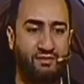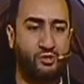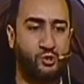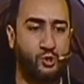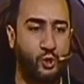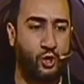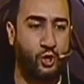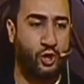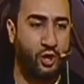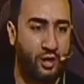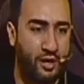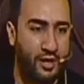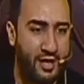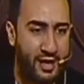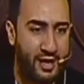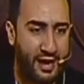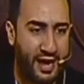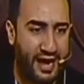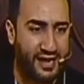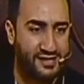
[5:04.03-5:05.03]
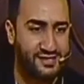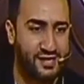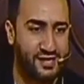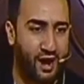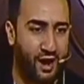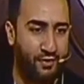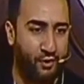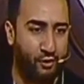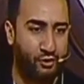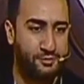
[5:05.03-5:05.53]
saw. As in,
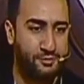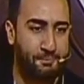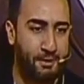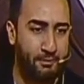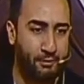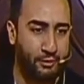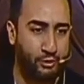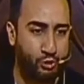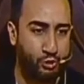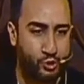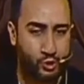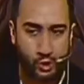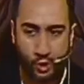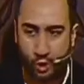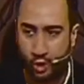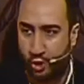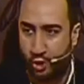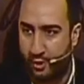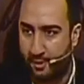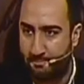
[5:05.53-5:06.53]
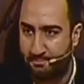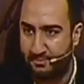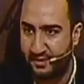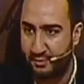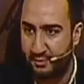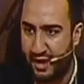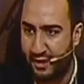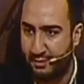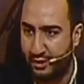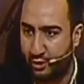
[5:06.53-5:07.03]
are those people who saw
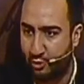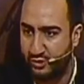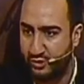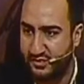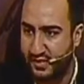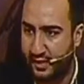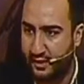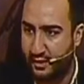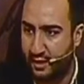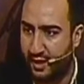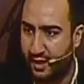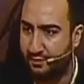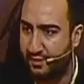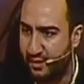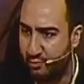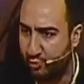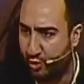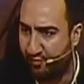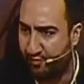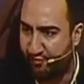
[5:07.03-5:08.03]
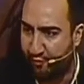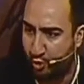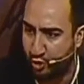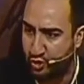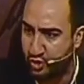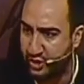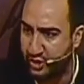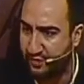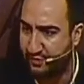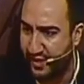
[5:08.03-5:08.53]
Imam al-Hussein, aren't they more
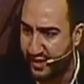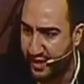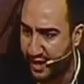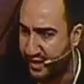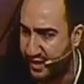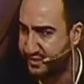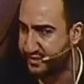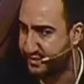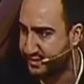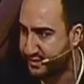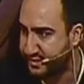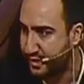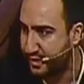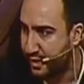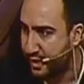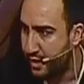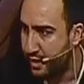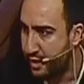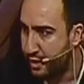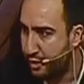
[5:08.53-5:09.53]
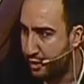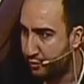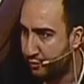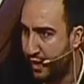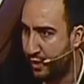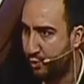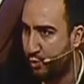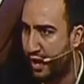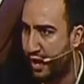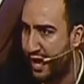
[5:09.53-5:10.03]
fortunate than us?
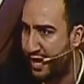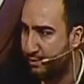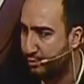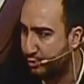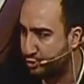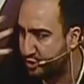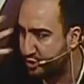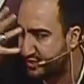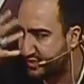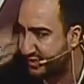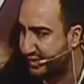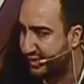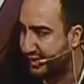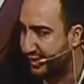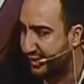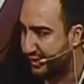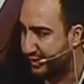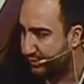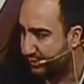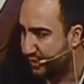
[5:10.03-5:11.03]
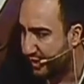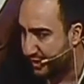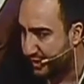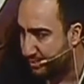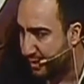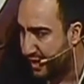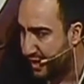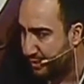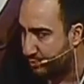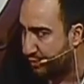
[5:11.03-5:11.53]
They were able to see the
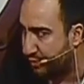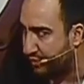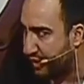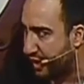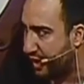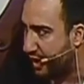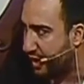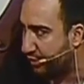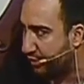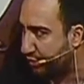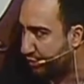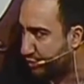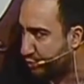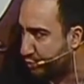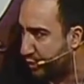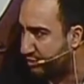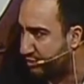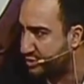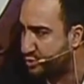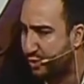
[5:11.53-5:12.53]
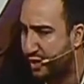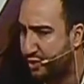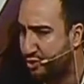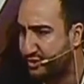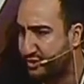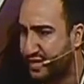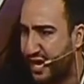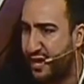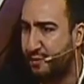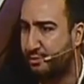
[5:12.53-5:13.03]
Imam on the earth, whereas we're
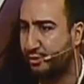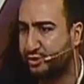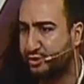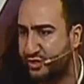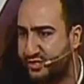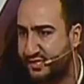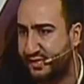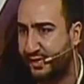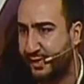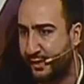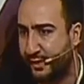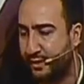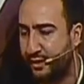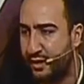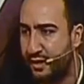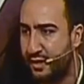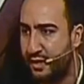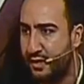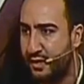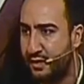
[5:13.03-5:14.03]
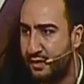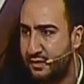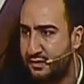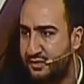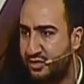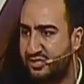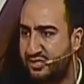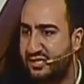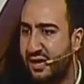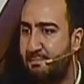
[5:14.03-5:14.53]
not able to see.
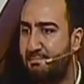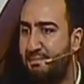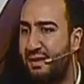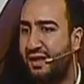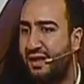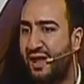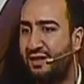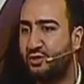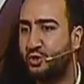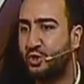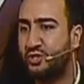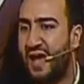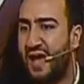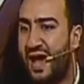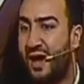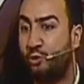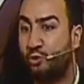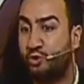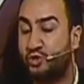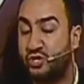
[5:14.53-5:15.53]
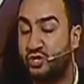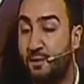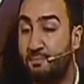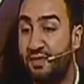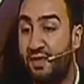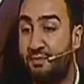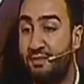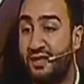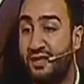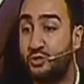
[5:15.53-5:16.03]
So some began to doubt.
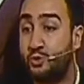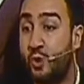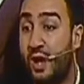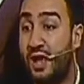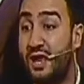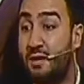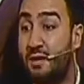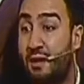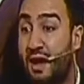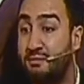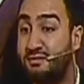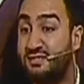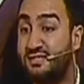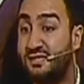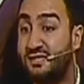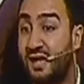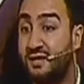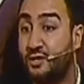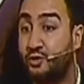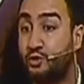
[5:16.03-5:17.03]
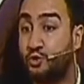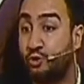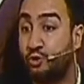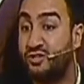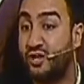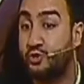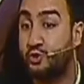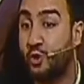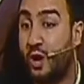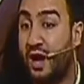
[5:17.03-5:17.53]
And that's why Imam al-Sadiq
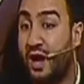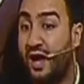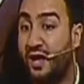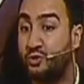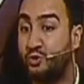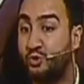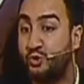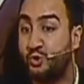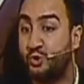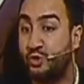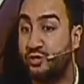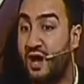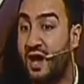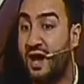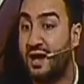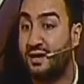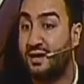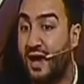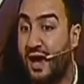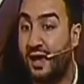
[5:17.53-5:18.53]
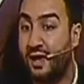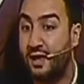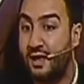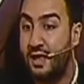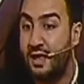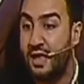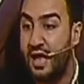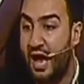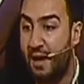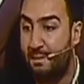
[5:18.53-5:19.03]
taught a dua to Zurara
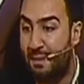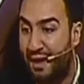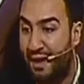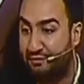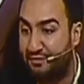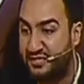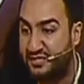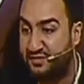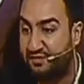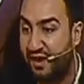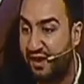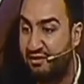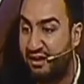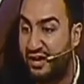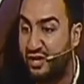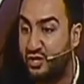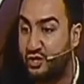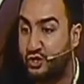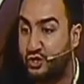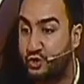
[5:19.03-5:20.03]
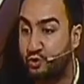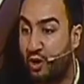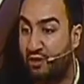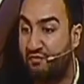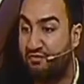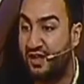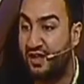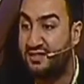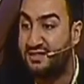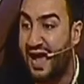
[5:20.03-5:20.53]
about this very issue
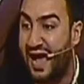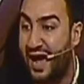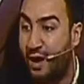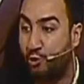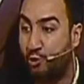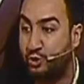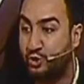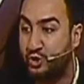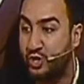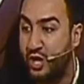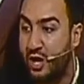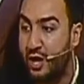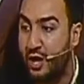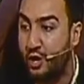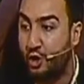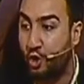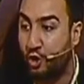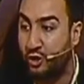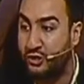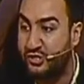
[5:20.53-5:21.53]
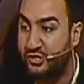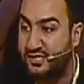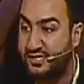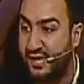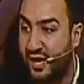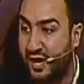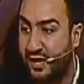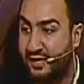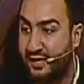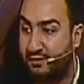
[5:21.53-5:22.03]
of the doubt
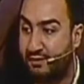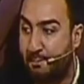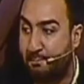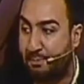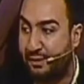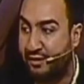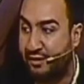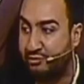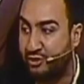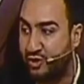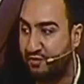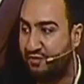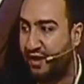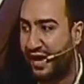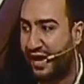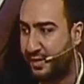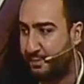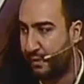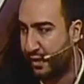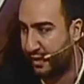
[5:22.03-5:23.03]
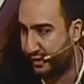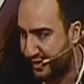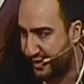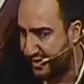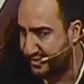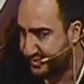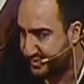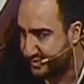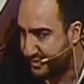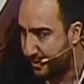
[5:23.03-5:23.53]
concerning the period of Ghaibah.
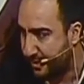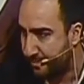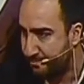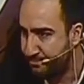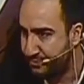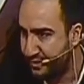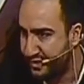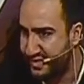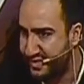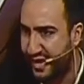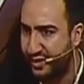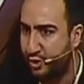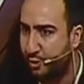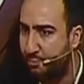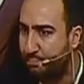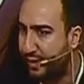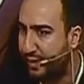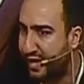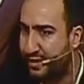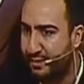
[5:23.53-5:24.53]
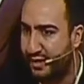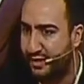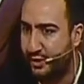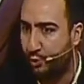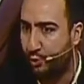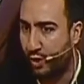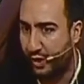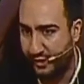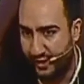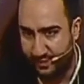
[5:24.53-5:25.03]
Yes? As I don't blame
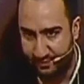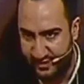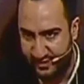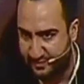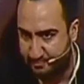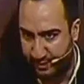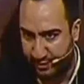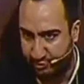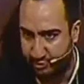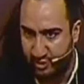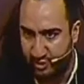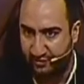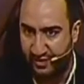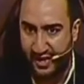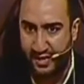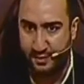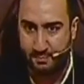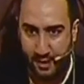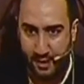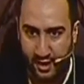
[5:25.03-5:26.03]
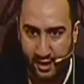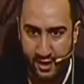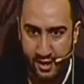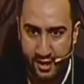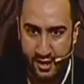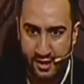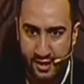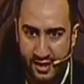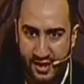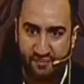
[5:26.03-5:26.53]
anyone in this period of Ghaibah
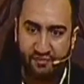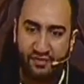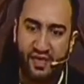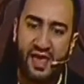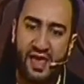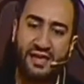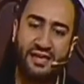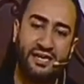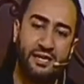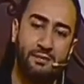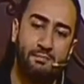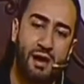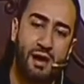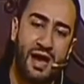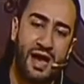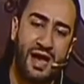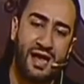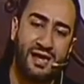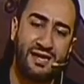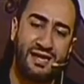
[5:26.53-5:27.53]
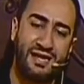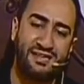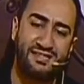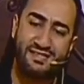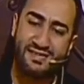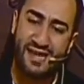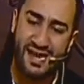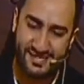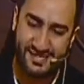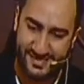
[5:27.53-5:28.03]
if their Iman is
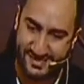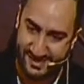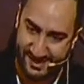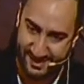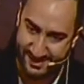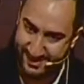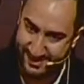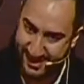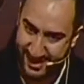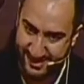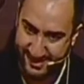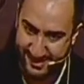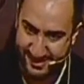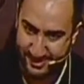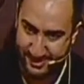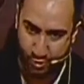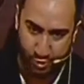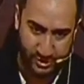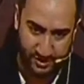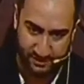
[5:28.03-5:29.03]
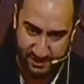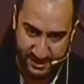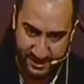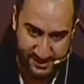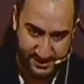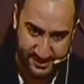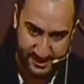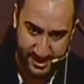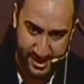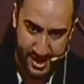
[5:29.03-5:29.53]
tested. Yes? All of
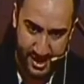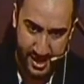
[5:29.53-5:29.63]
us.